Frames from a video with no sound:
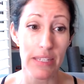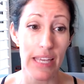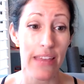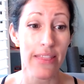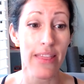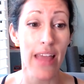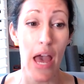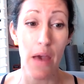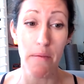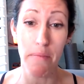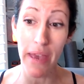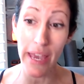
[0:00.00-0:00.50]
and
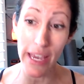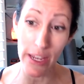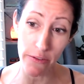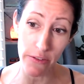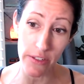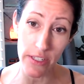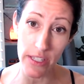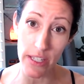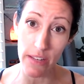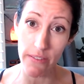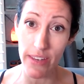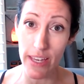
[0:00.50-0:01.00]
that pain
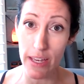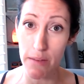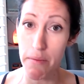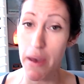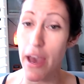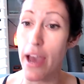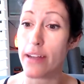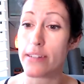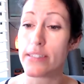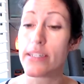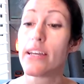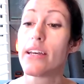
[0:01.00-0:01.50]
relieving
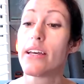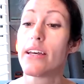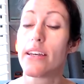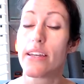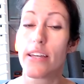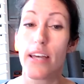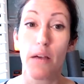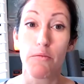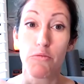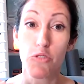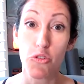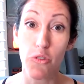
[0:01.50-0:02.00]
impact
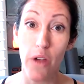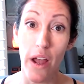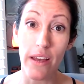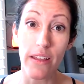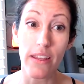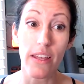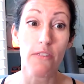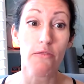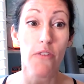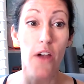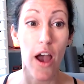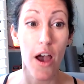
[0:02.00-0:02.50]
comes
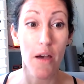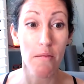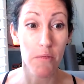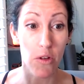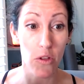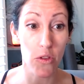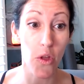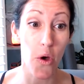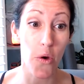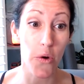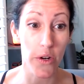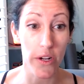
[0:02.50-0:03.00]
directly from
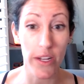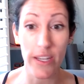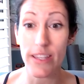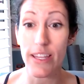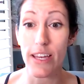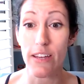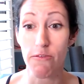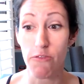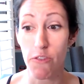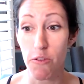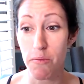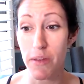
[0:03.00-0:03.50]
lowering the
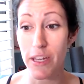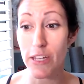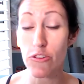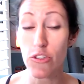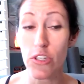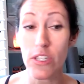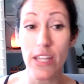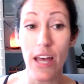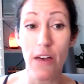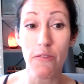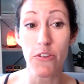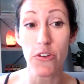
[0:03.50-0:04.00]

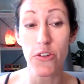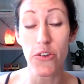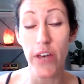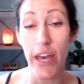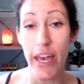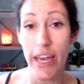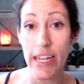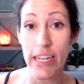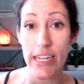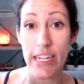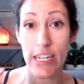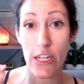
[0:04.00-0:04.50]
inflammation level
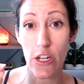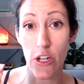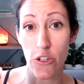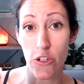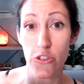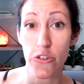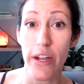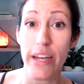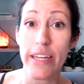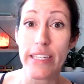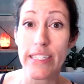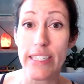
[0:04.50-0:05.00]
and it
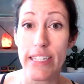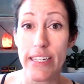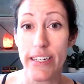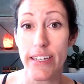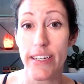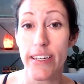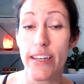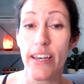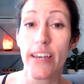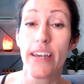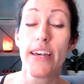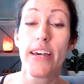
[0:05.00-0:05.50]

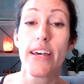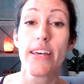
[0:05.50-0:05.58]
addressing